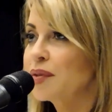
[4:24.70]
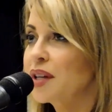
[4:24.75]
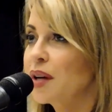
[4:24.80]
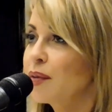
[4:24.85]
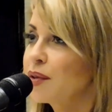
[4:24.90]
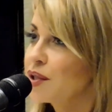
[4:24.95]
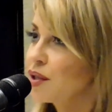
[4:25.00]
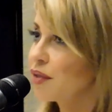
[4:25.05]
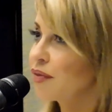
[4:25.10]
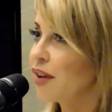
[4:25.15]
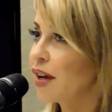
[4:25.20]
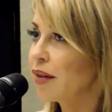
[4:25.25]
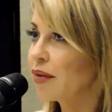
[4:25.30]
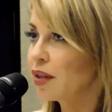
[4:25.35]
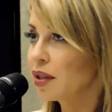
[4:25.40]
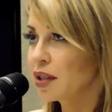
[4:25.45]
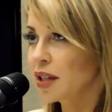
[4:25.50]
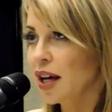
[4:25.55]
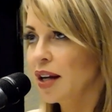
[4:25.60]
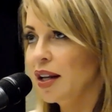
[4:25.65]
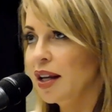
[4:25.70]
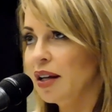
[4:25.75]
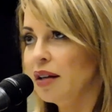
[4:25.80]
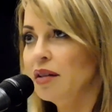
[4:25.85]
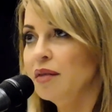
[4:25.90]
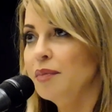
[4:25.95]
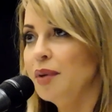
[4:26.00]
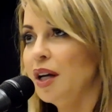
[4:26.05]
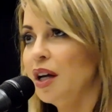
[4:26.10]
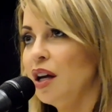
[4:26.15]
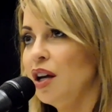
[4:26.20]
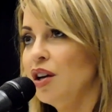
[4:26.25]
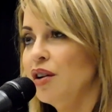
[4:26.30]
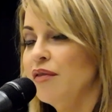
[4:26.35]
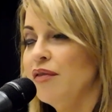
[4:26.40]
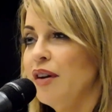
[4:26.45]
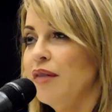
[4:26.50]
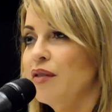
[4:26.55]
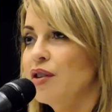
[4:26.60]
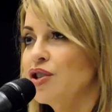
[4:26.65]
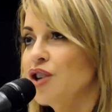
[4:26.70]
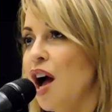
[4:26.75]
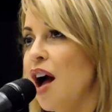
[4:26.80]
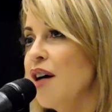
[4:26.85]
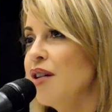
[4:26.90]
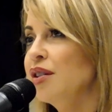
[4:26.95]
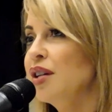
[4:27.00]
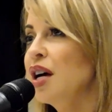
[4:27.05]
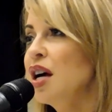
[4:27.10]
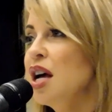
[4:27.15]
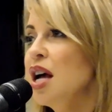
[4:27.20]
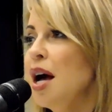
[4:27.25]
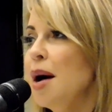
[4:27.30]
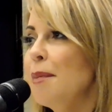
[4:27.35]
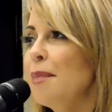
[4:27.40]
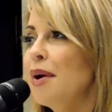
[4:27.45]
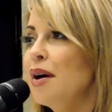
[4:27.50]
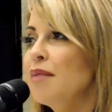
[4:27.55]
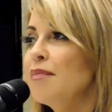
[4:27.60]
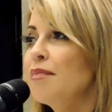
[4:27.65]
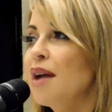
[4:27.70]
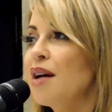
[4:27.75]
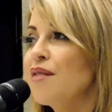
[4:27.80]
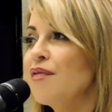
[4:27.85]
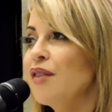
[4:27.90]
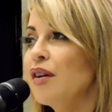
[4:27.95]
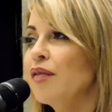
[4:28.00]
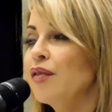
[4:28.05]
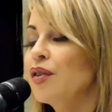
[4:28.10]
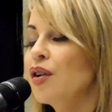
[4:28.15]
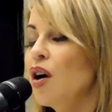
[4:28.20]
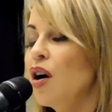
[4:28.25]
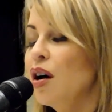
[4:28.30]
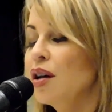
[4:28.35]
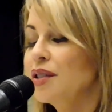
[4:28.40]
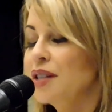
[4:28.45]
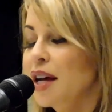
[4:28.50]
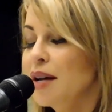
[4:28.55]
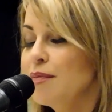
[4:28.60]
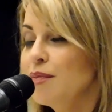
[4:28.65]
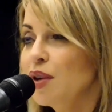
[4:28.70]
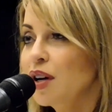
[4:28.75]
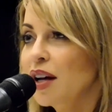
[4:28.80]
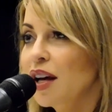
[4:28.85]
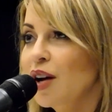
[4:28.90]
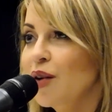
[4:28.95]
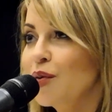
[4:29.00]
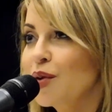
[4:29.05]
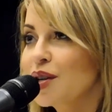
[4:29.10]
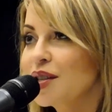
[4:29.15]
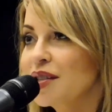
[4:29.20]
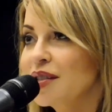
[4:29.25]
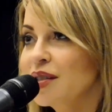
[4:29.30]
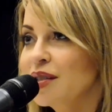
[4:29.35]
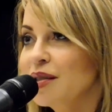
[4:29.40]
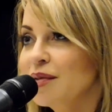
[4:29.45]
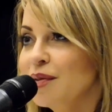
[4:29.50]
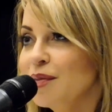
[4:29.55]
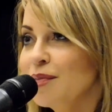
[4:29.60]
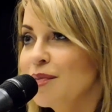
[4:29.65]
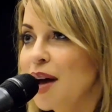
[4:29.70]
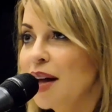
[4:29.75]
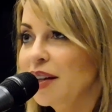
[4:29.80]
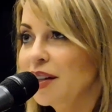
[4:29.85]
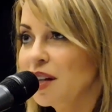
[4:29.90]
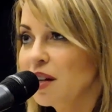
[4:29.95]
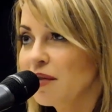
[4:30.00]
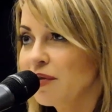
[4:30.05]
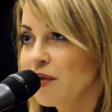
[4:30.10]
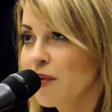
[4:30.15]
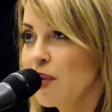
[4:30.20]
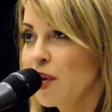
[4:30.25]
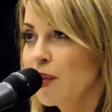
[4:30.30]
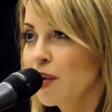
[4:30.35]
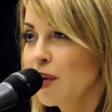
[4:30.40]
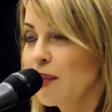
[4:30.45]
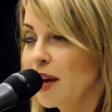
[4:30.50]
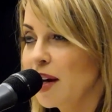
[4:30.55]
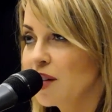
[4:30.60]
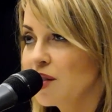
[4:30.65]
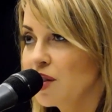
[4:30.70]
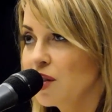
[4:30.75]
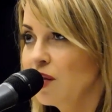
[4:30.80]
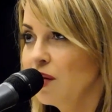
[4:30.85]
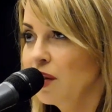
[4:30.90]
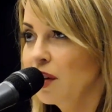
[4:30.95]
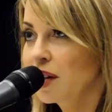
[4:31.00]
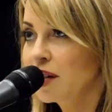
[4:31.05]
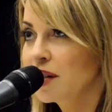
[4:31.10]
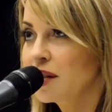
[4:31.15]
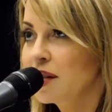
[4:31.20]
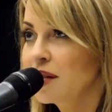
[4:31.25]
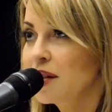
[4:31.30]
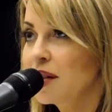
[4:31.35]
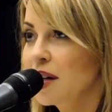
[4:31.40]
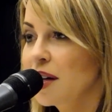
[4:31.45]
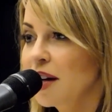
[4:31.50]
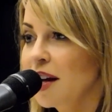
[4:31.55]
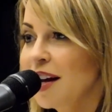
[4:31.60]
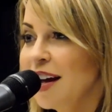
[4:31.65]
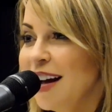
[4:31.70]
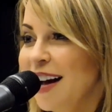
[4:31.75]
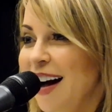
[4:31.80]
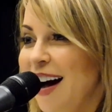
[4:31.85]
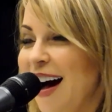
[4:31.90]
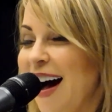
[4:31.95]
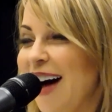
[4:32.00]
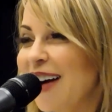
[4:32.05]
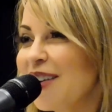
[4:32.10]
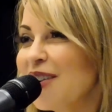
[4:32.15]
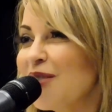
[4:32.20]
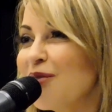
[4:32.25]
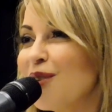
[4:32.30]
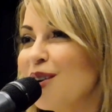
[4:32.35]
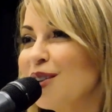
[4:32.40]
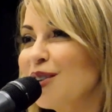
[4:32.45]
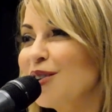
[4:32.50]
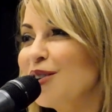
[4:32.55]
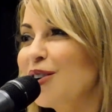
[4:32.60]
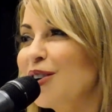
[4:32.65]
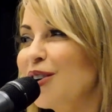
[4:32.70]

say, what's your favorite? It's kind of like picking your favorite child. But my favorite all-time booking was Melody from the Mermaid 2, because I don't know what little